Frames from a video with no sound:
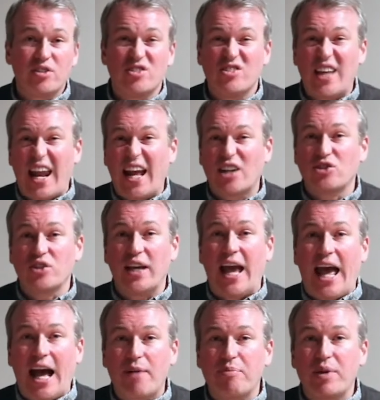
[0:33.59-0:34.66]
Is that actually
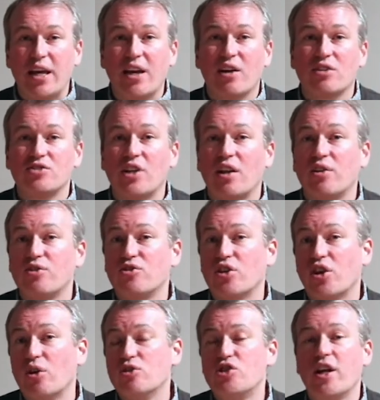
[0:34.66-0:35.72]
happening? Are sellers
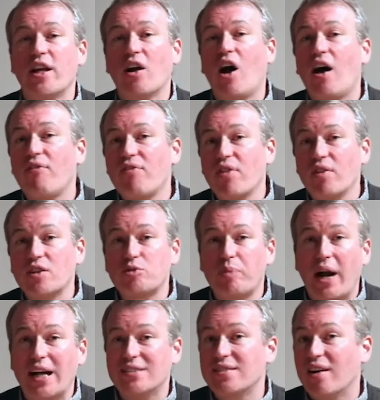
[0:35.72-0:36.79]
negotiating off the list
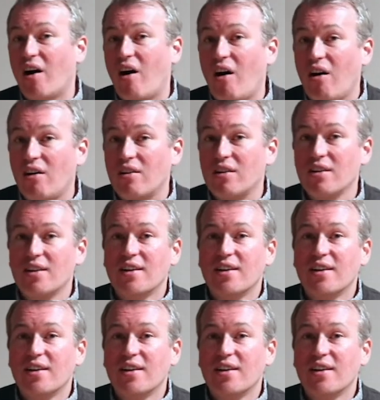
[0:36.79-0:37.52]
price at all?